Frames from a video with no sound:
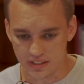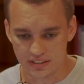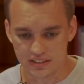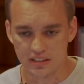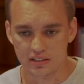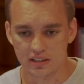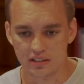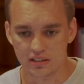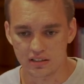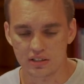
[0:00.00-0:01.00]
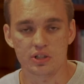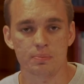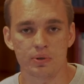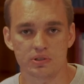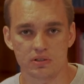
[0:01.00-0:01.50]
let's say, in your
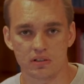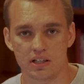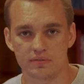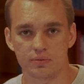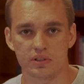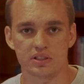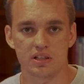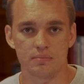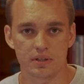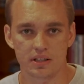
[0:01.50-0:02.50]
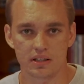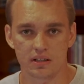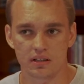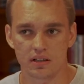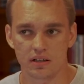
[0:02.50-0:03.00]
personal life, where somebody,